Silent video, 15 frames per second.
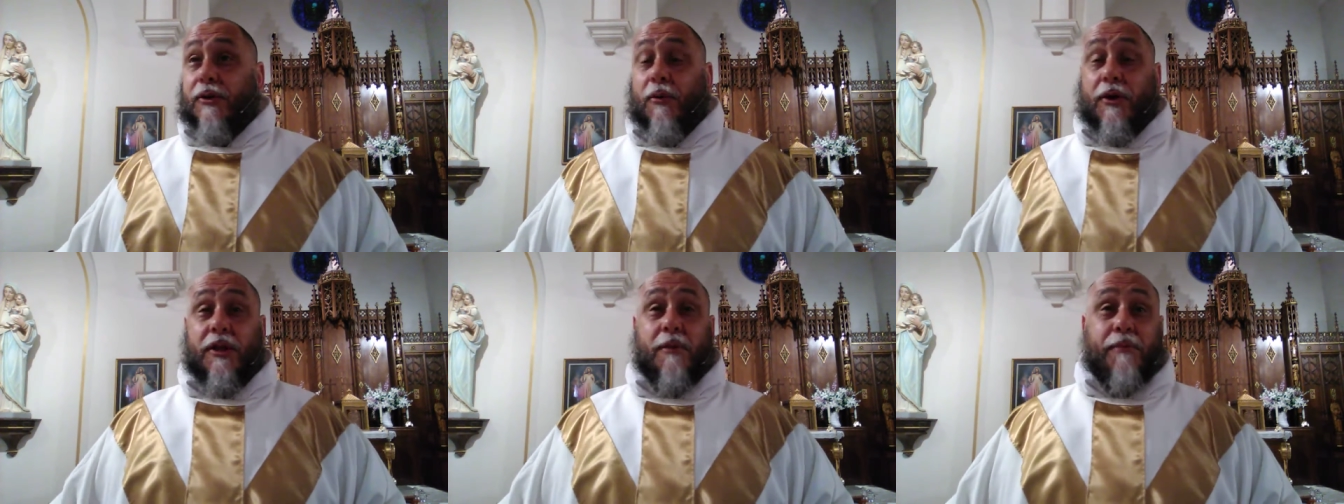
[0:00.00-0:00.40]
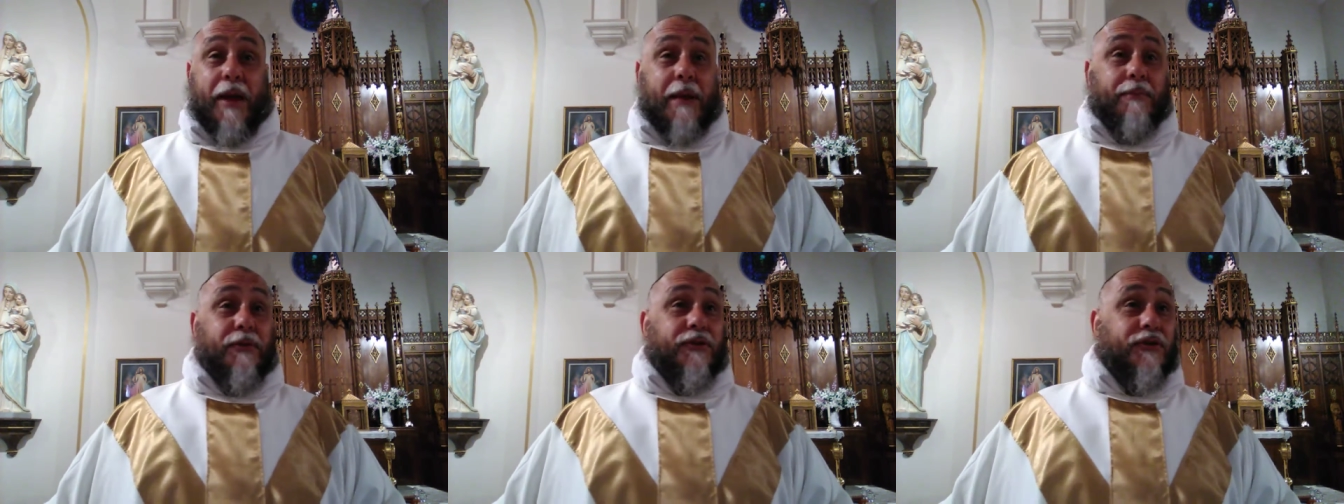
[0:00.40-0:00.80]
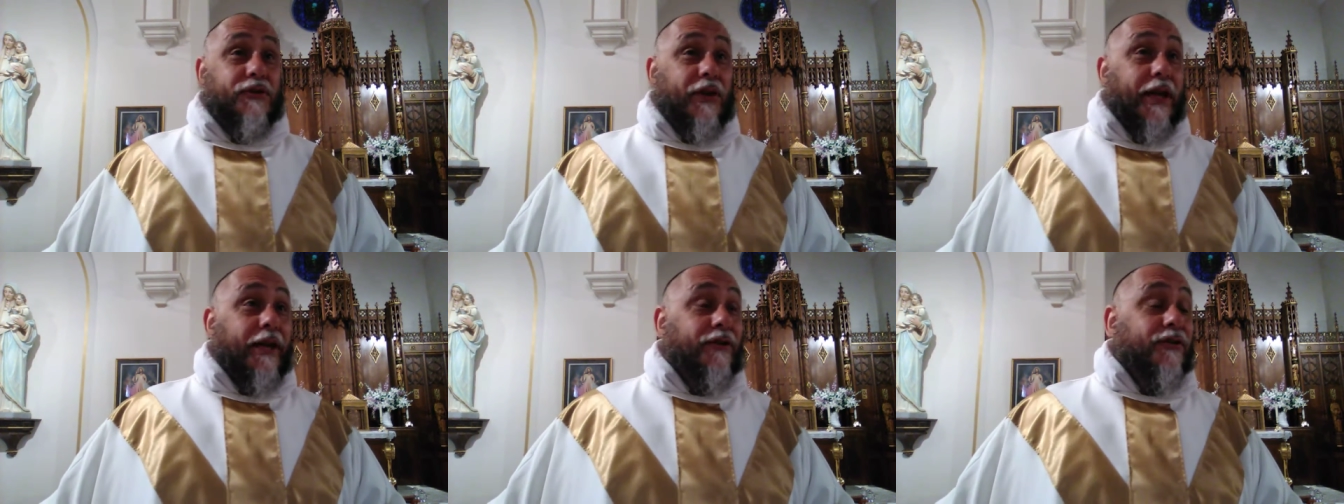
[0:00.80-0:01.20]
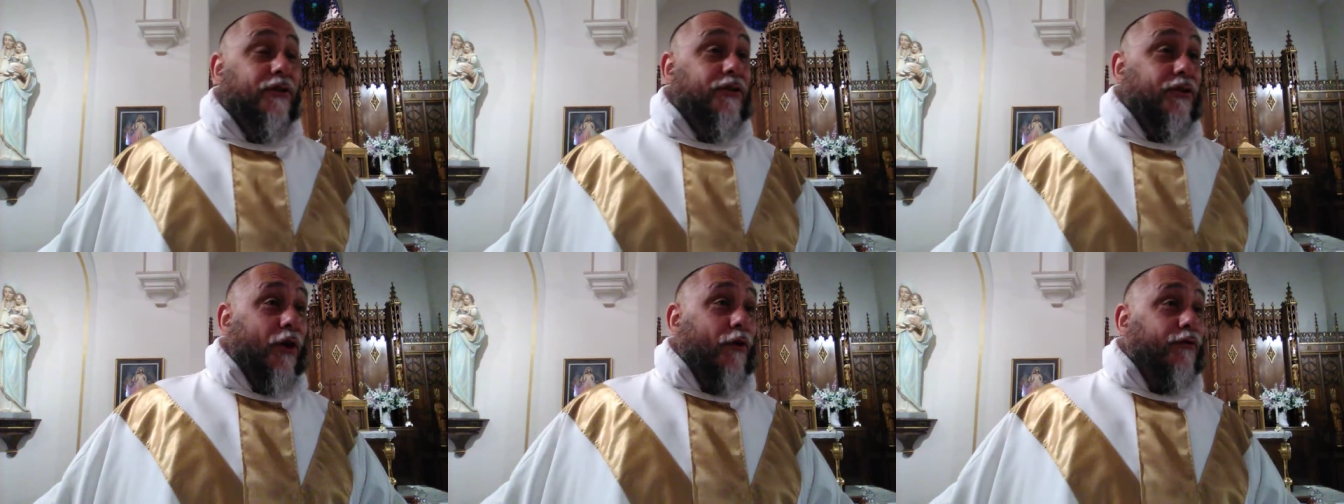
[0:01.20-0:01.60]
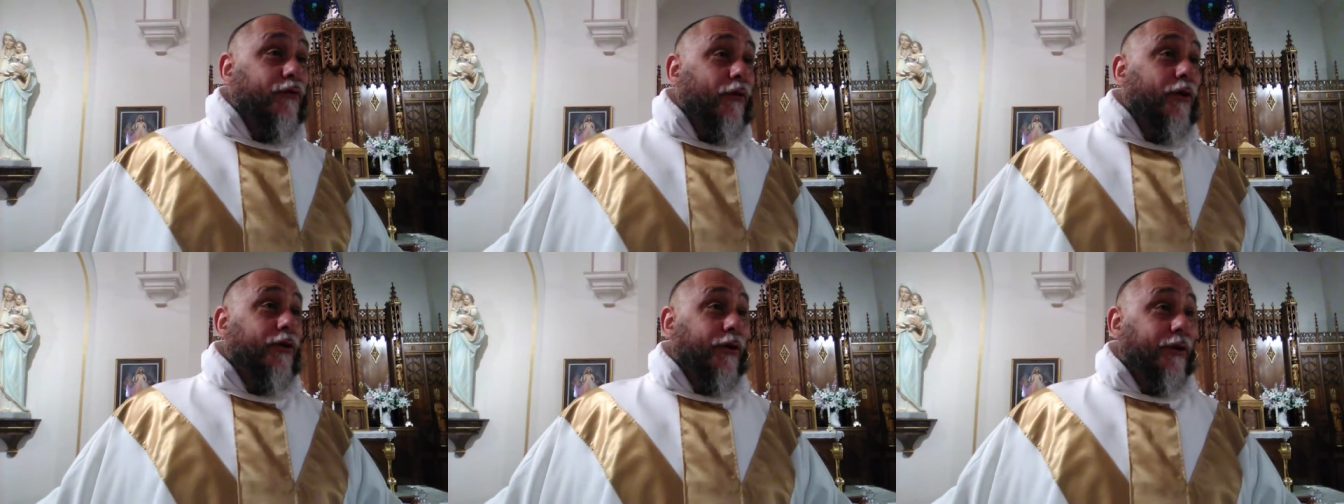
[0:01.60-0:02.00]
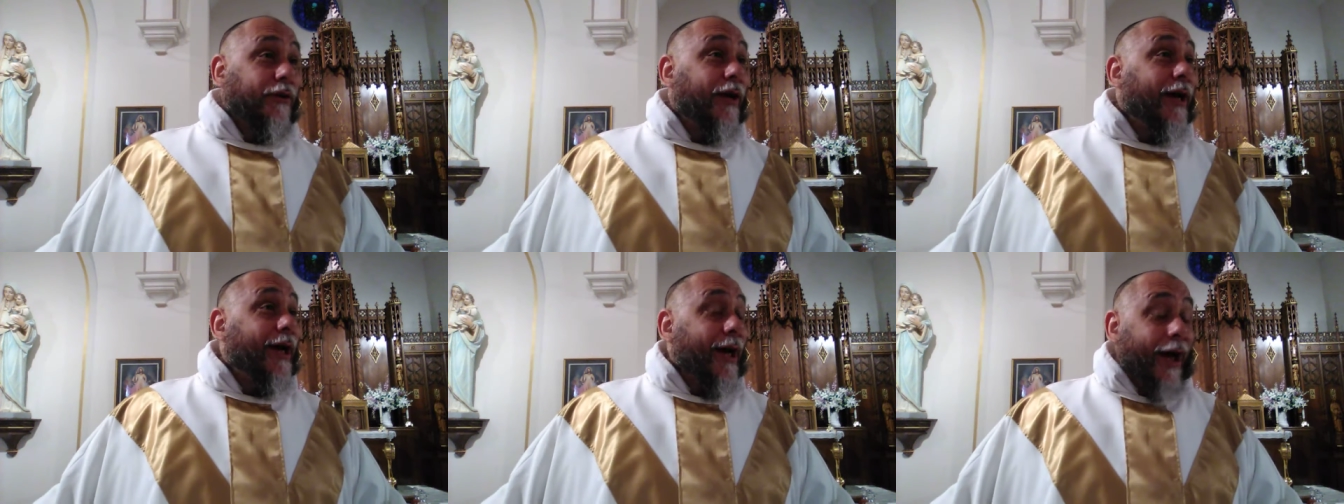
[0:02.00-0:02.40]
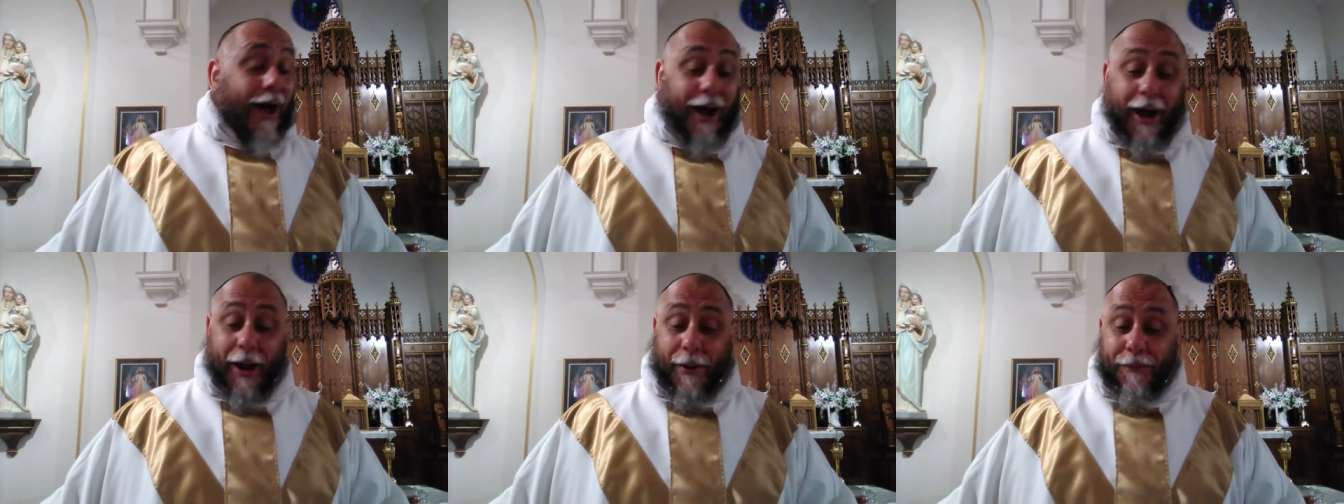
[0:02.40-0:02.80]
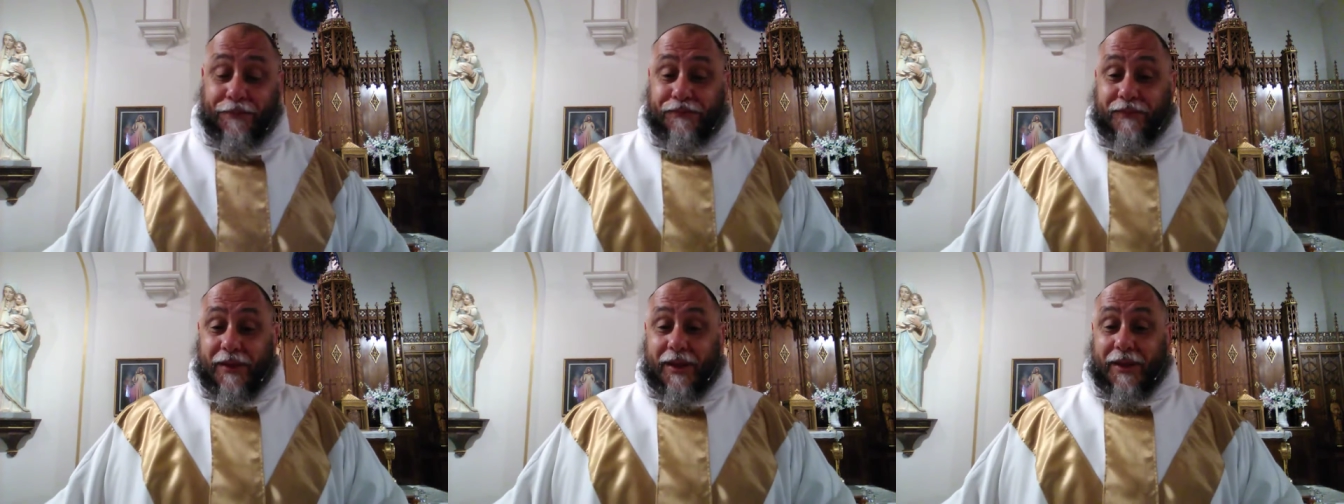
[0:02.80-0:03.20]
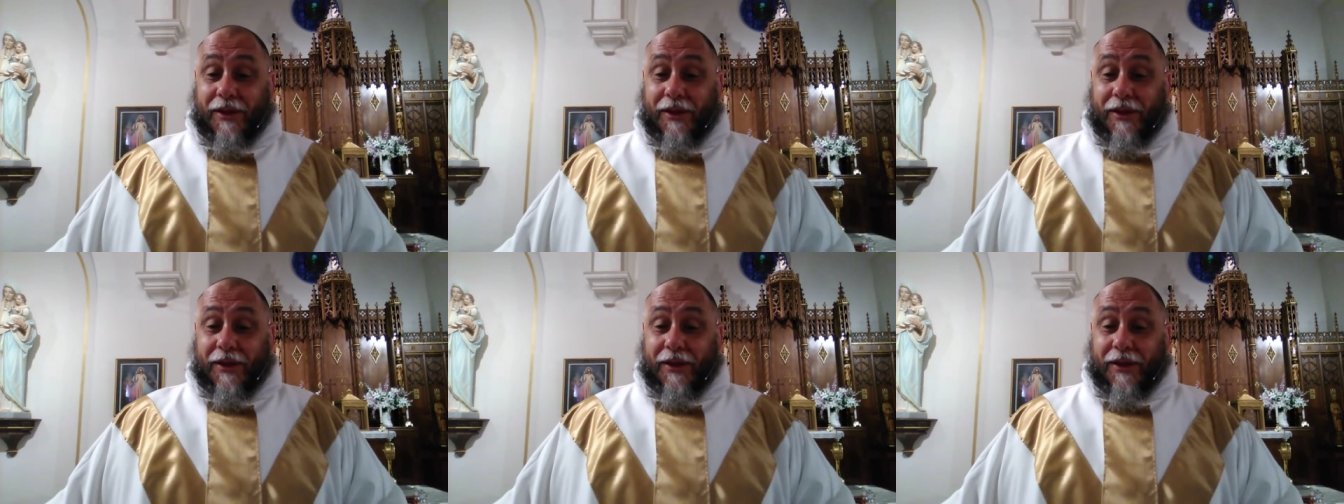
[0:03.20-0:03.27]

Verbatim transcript: to one of the papal states and so forth. And um,